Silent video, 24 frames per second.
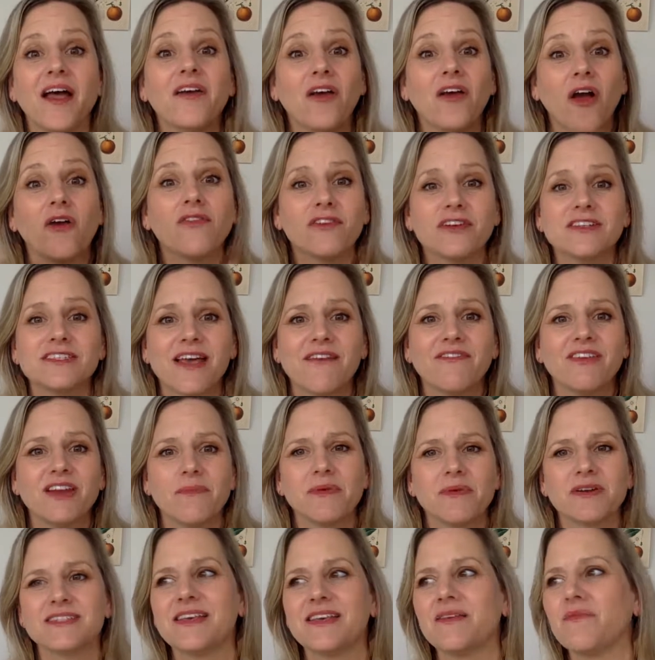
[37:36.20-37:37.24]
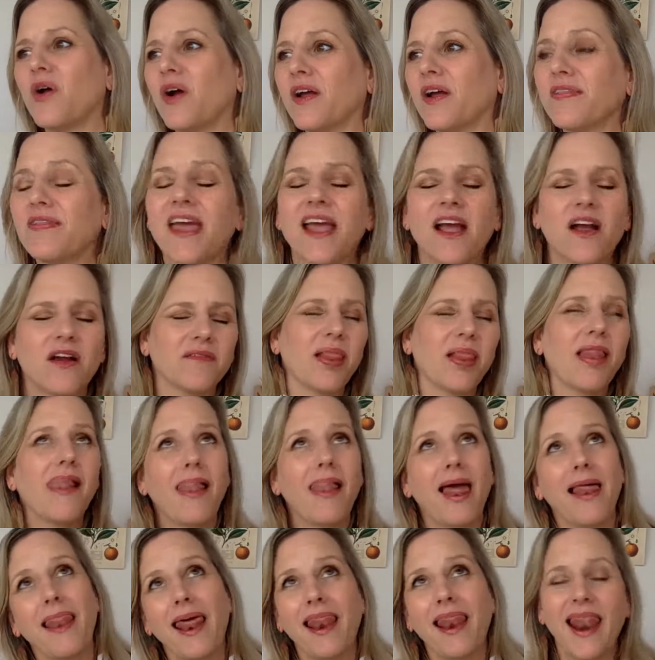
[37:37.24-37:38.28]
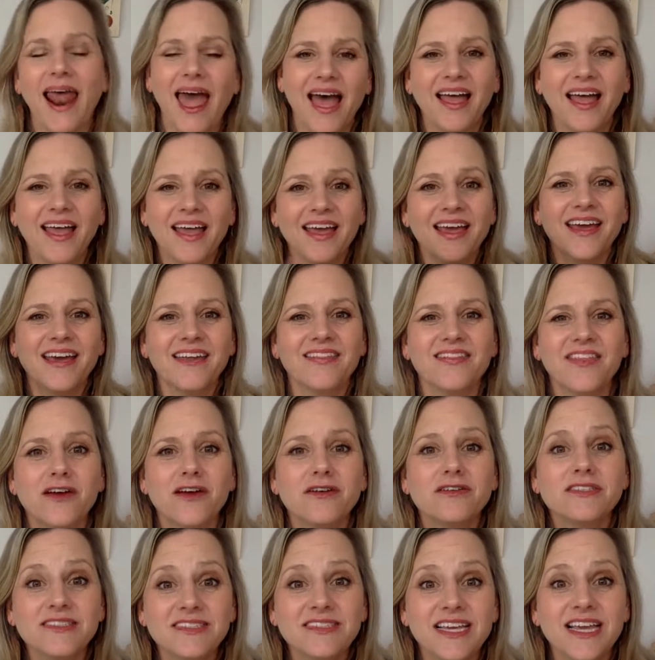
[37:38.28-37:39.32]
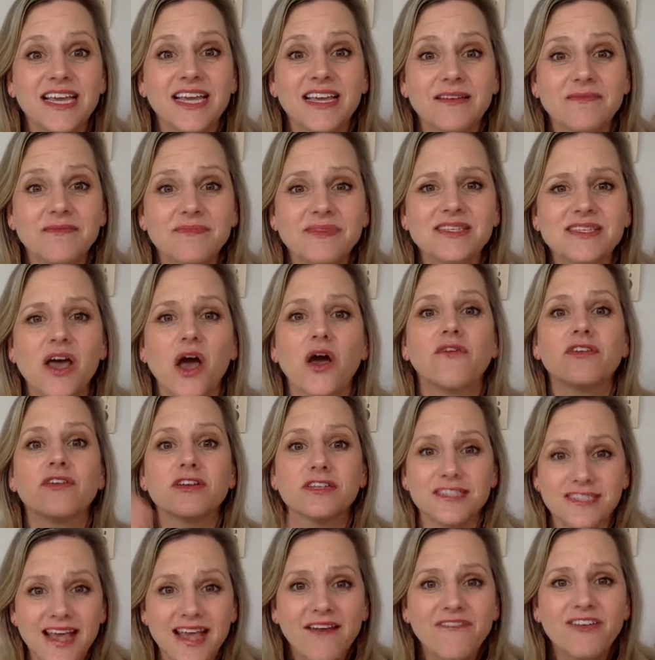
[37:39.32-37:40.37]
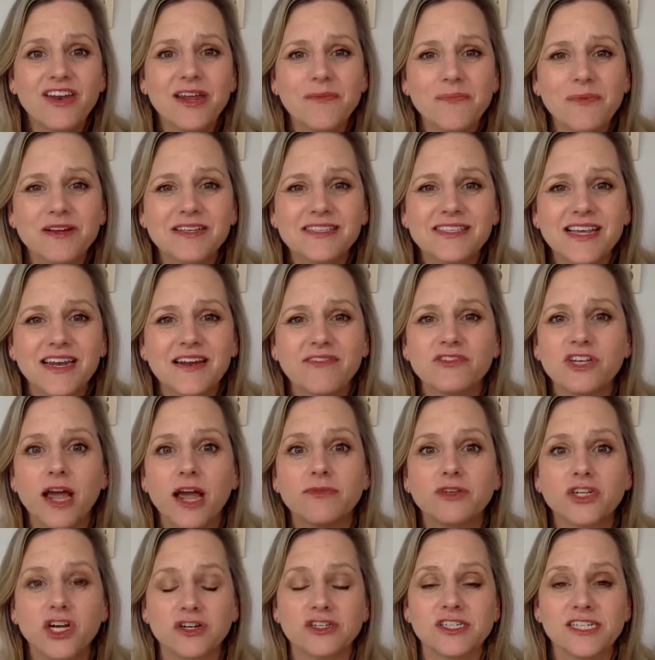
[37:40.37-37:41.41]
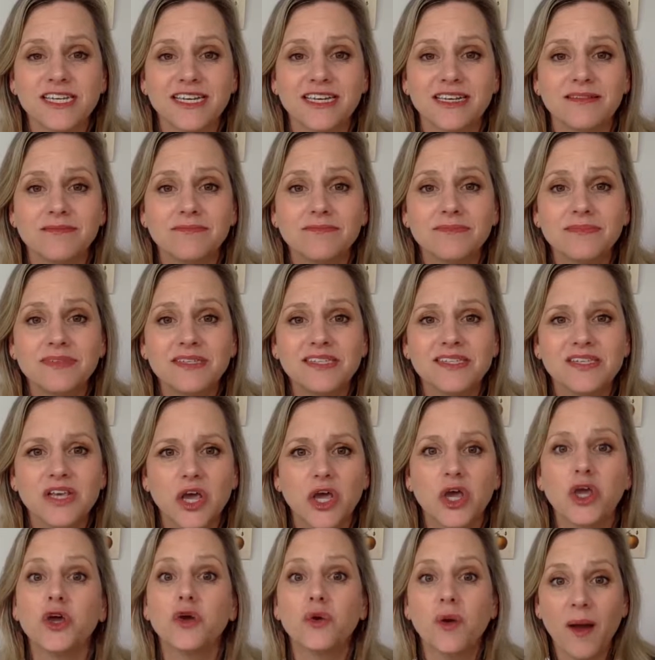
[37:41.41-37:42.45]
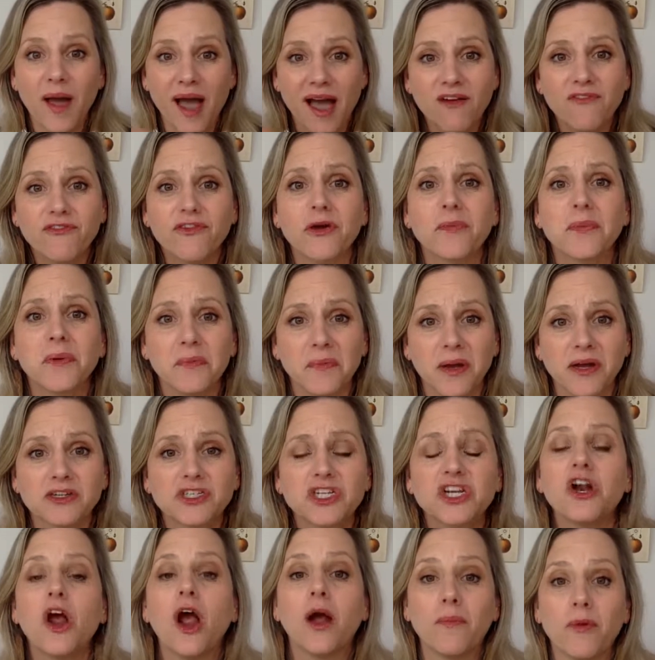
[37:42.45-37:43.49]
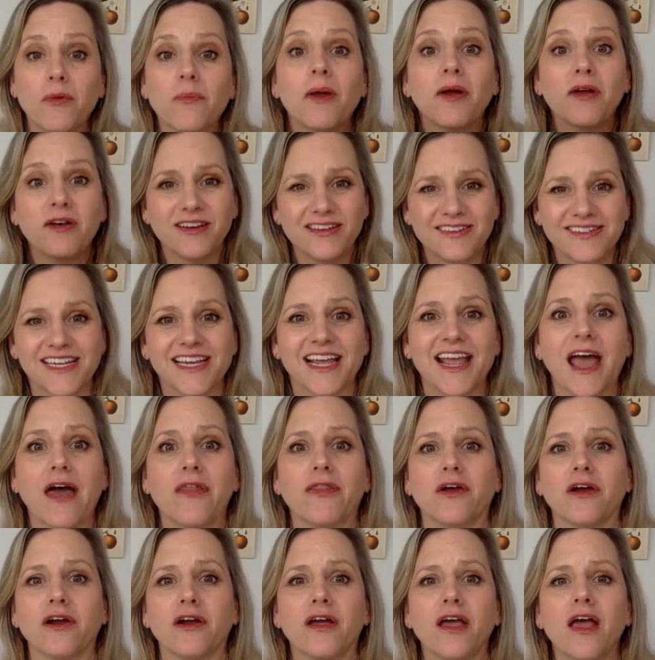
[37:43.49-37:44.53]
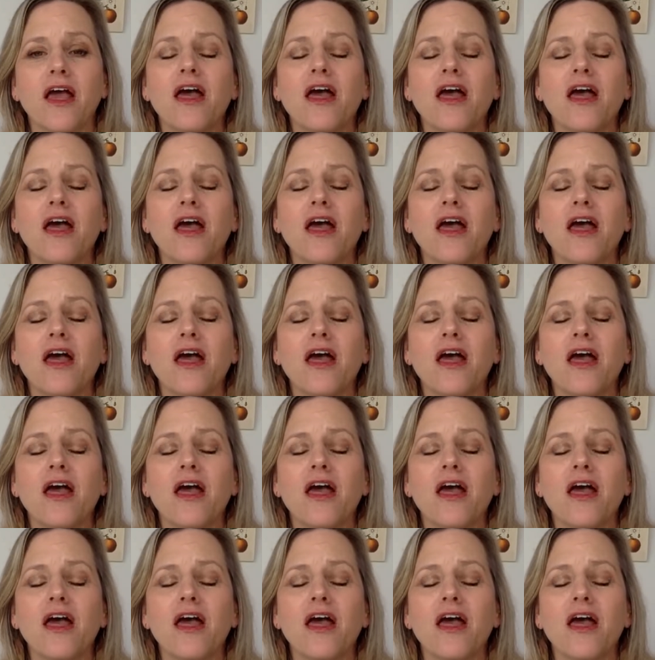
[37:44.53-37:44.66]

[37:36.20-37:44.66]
Over 70% more. There, blah, blah, blah, blah. Those teams, over 70% of job share teams who go out for a promotion are promoted together.